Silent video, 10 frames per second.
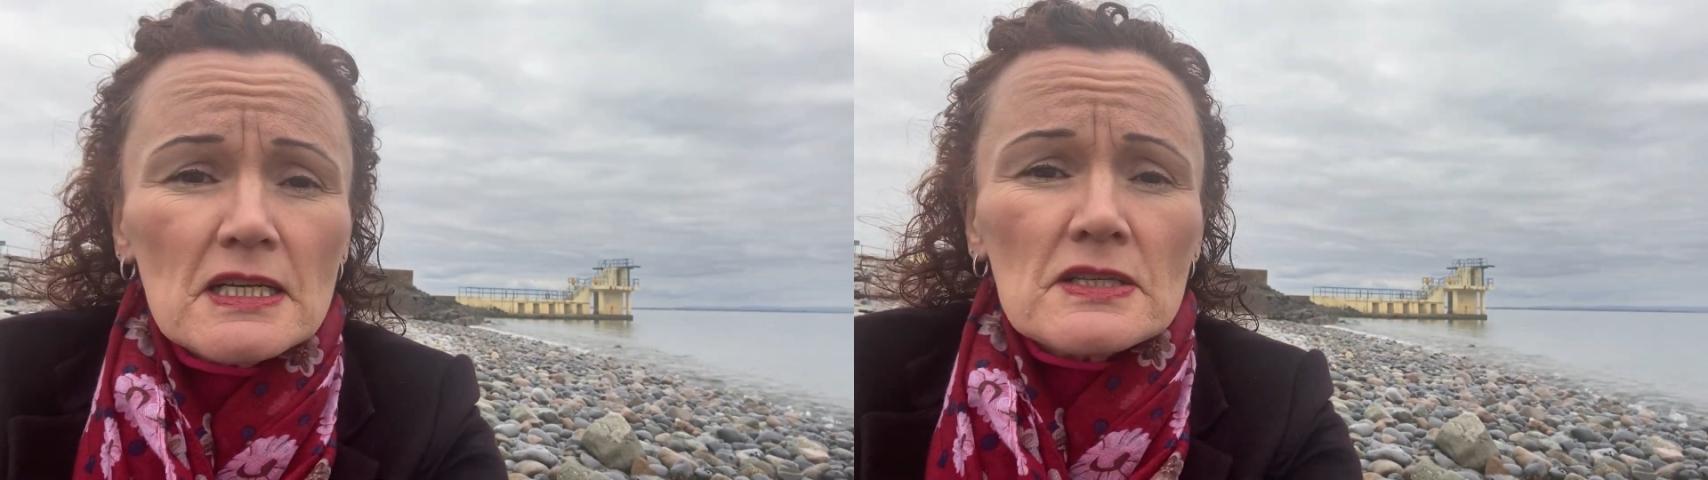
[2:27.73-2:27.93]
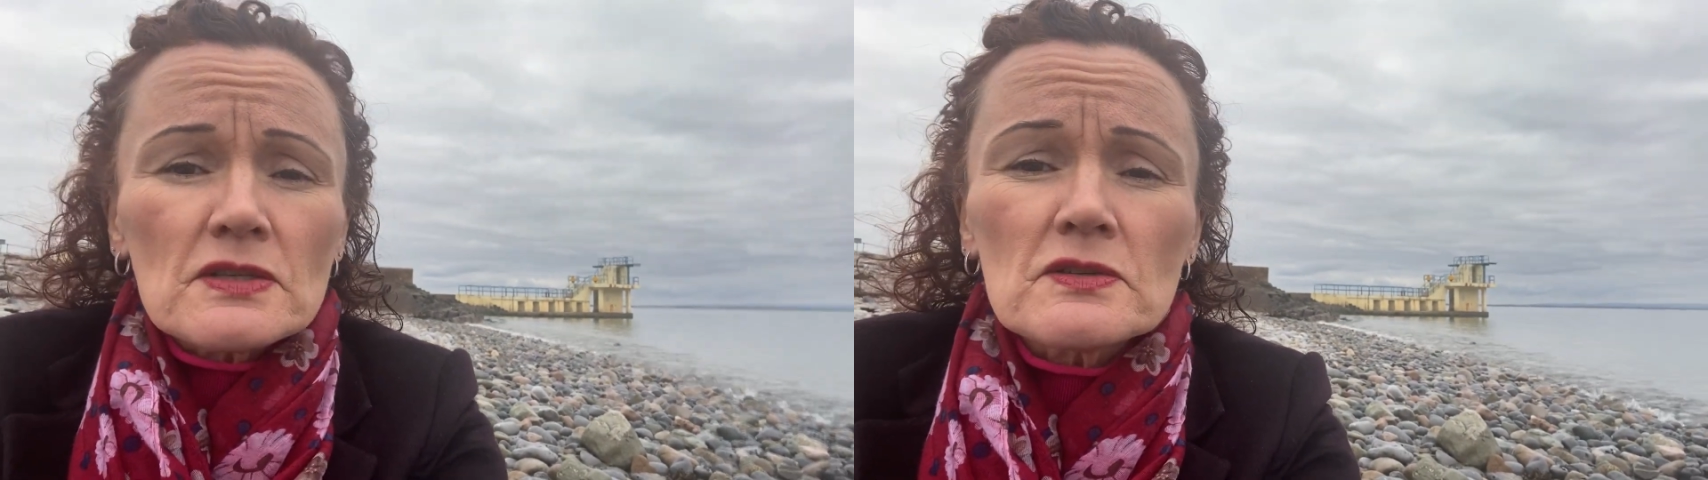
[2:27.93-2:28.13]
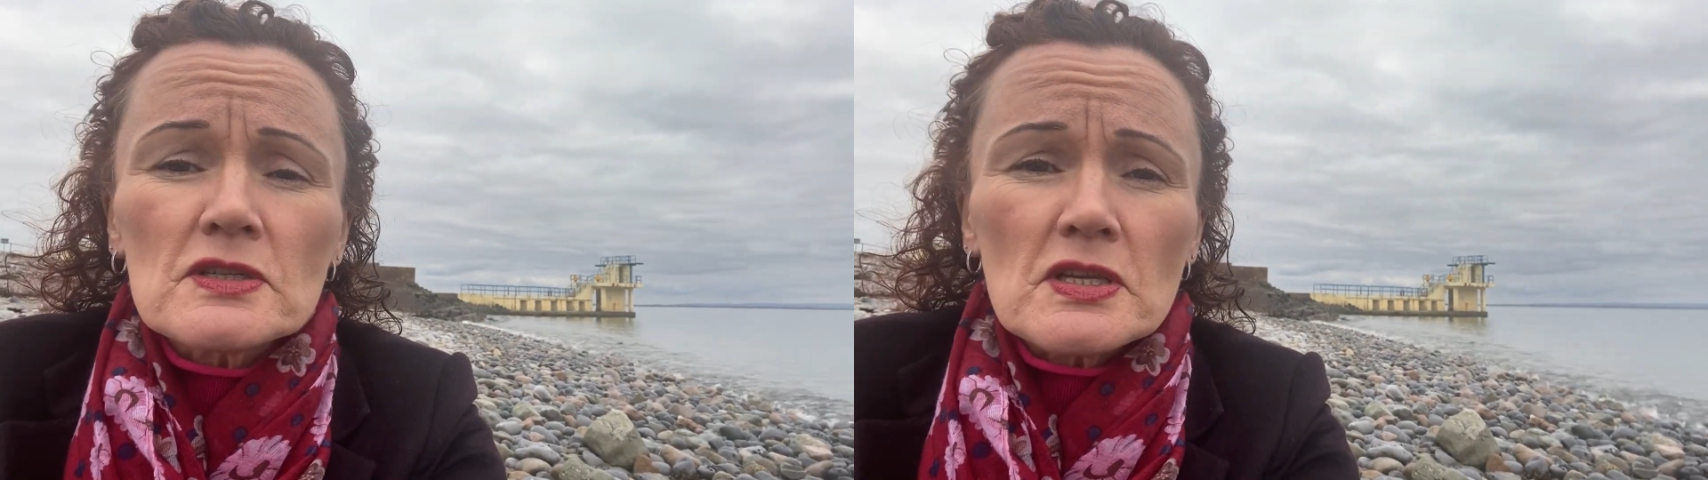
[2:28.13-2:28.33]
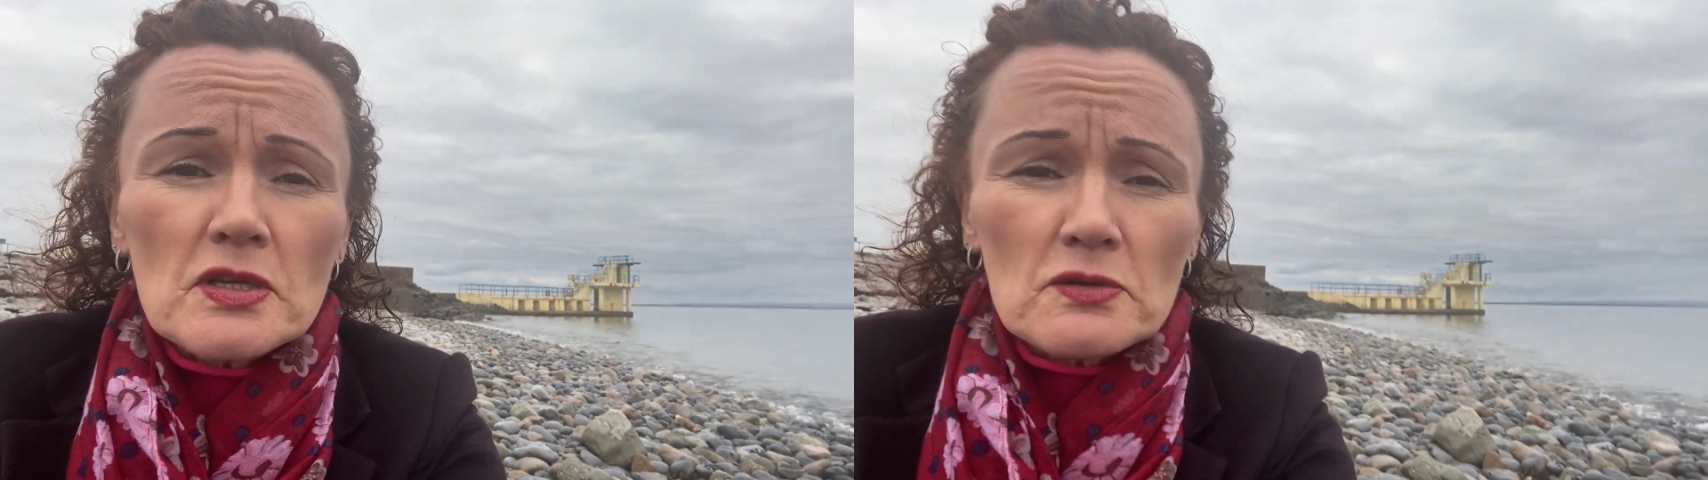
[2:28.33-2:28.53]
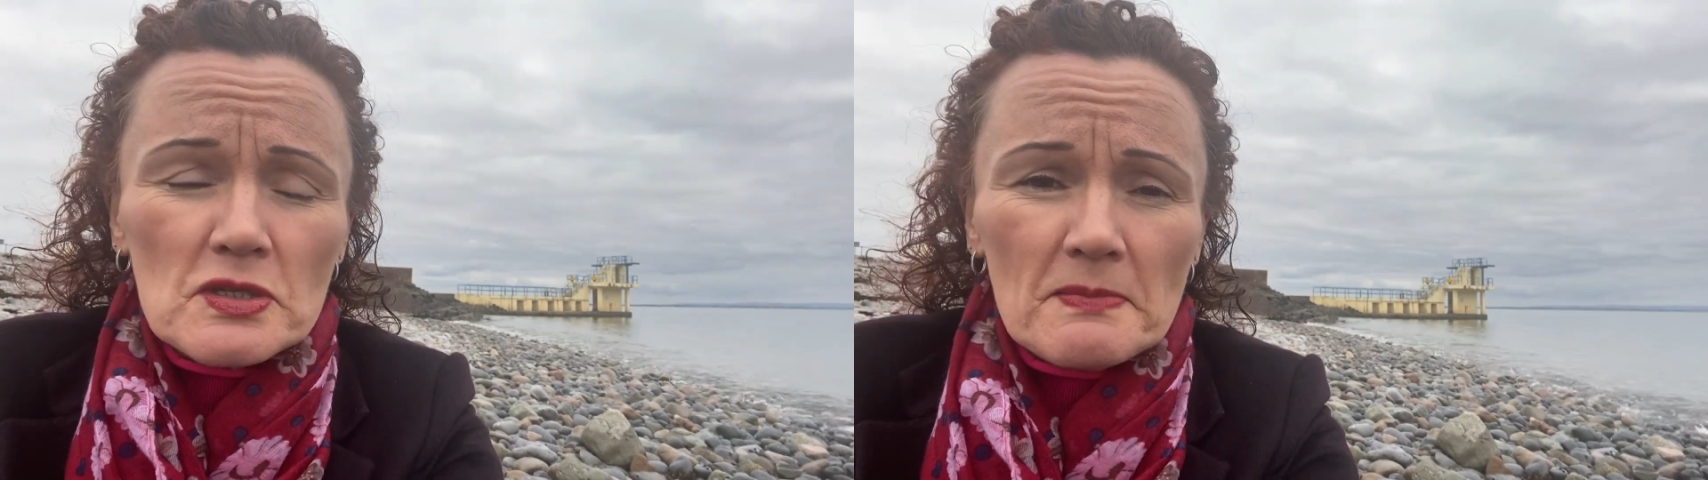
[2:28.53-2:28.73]
So there's a
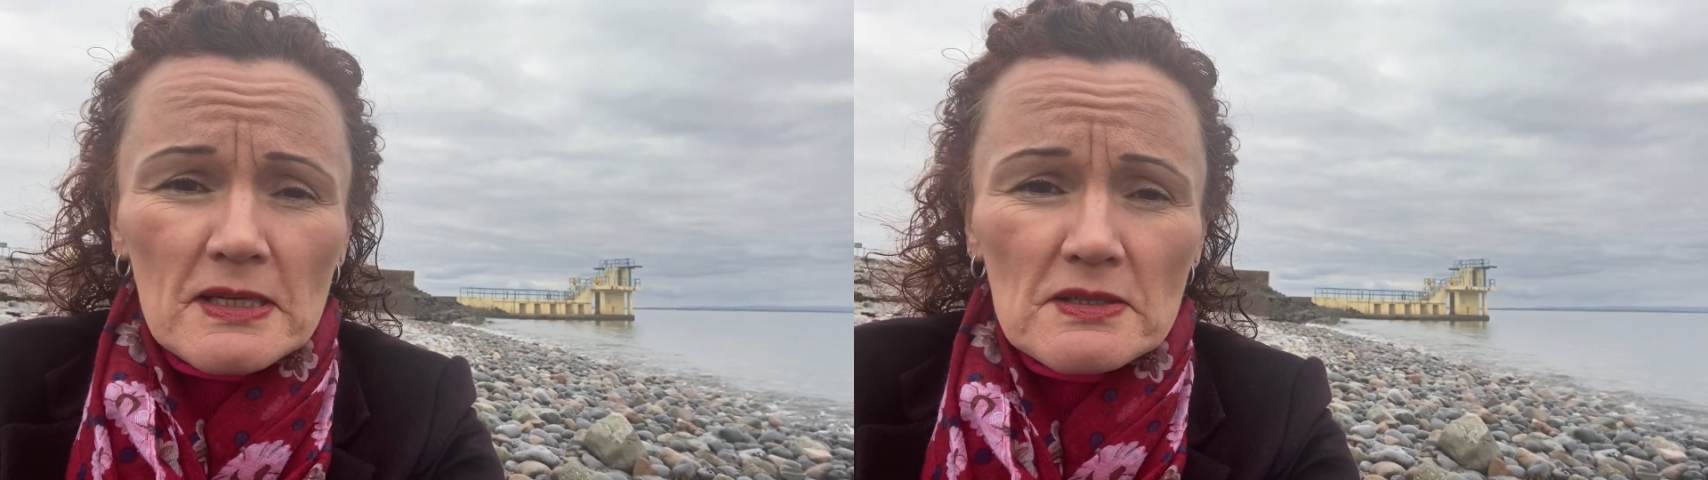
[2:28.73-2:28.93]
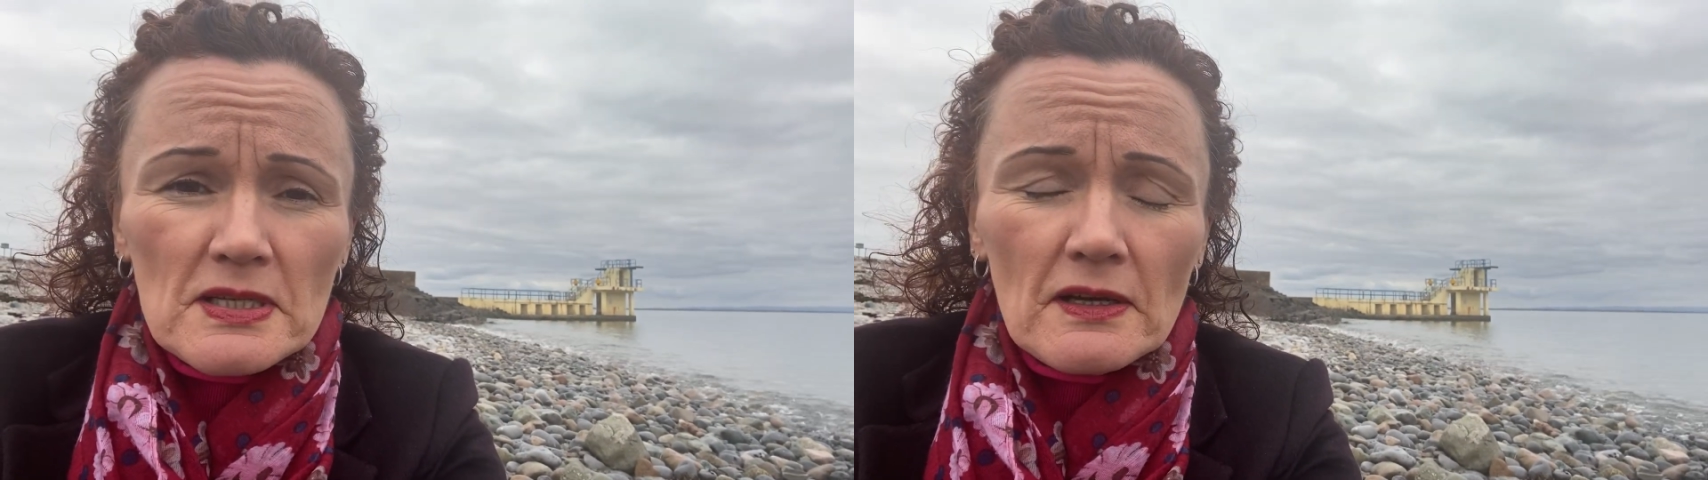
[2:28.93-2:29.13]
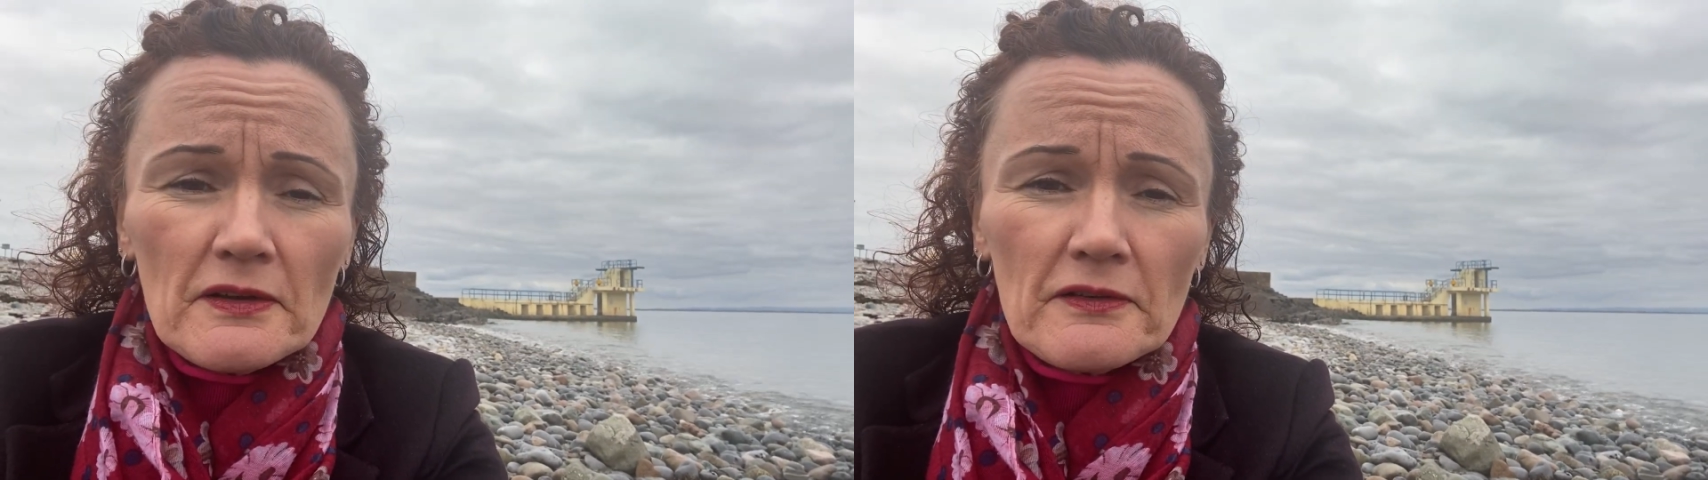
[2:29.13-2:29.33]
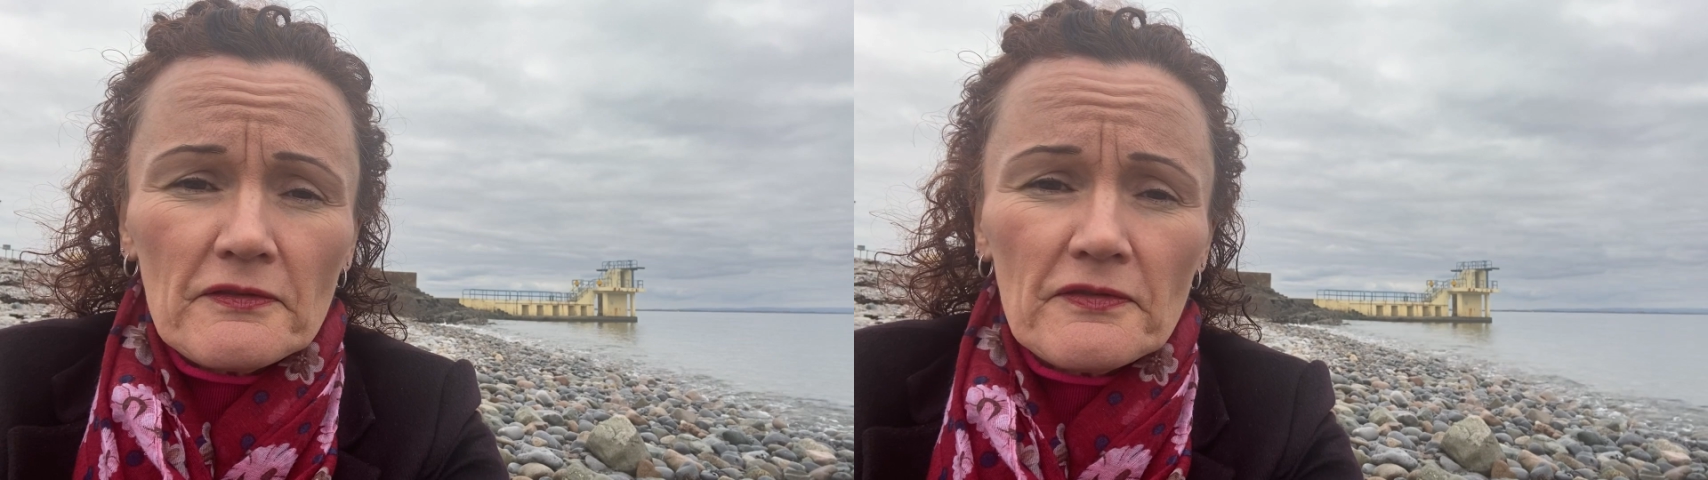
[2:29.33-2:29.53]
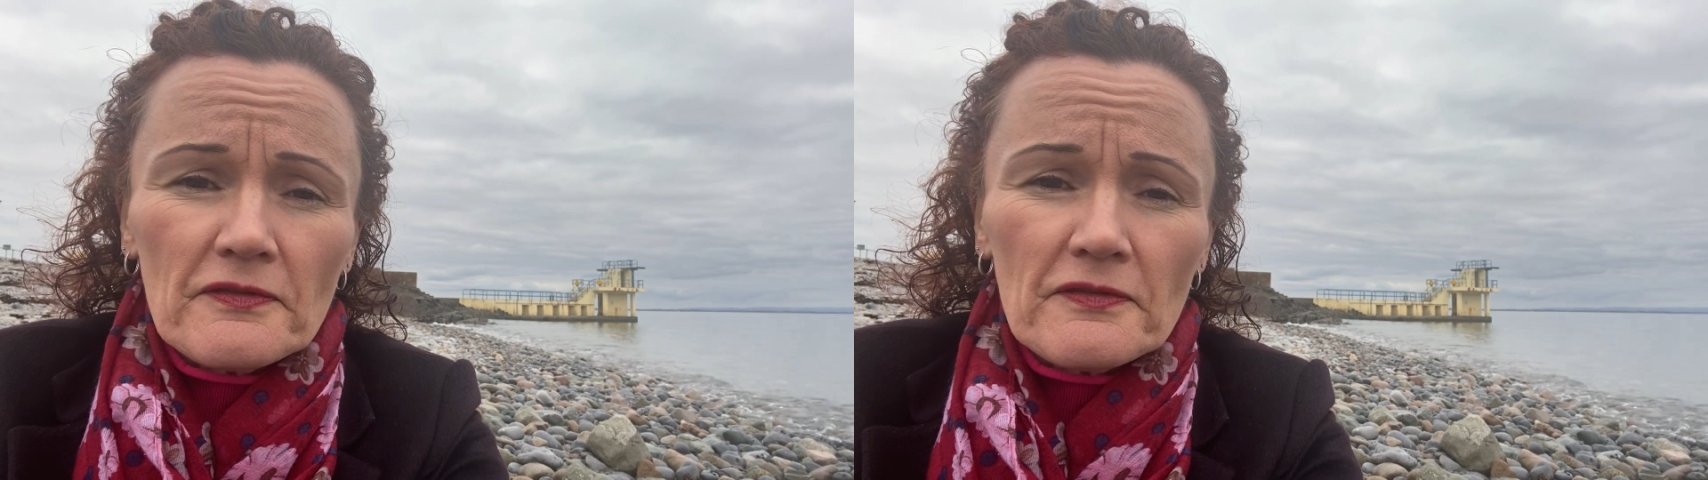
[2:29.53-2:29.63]
huge amount of